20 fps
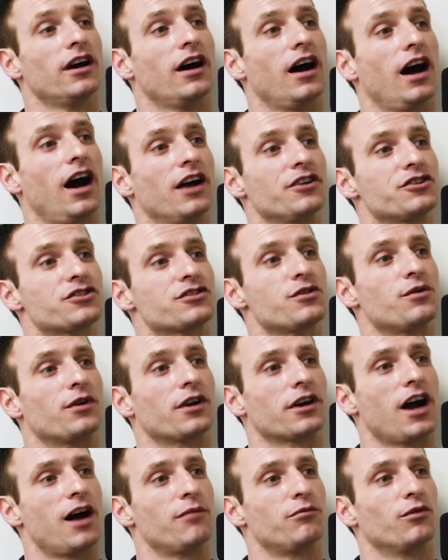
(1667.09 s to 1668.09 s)
Uh, just doing a
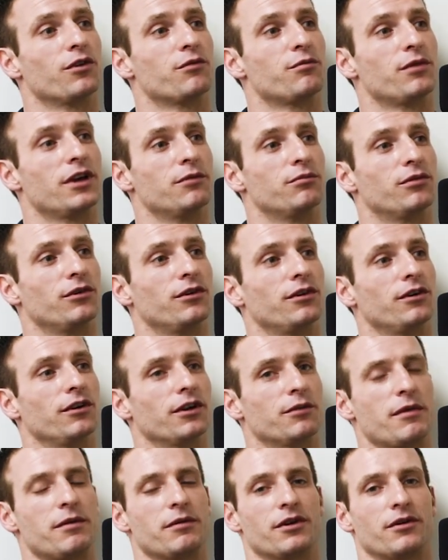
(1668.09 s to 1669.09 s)
couple with people, and
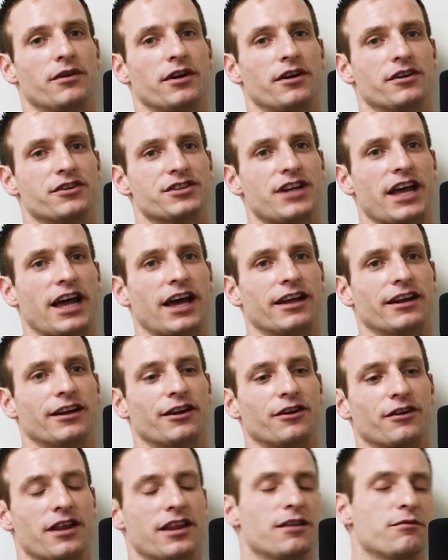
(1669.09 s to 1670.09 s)
maybe they don't understand it,
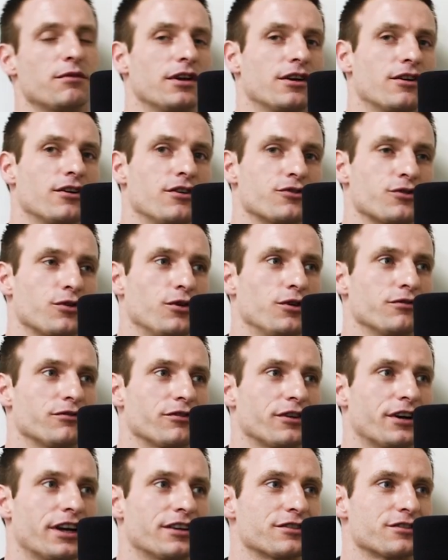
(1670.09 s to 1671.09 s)
or then they're being control
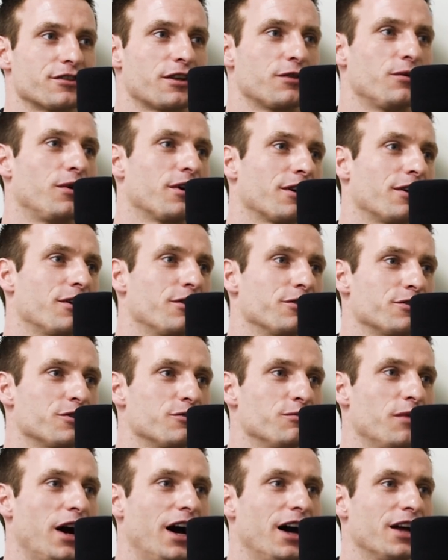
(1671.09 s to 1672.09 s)
freaks, or they want to know too
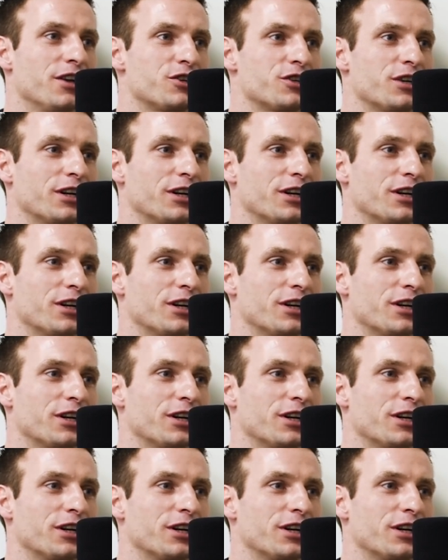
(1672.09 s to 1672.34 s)
much.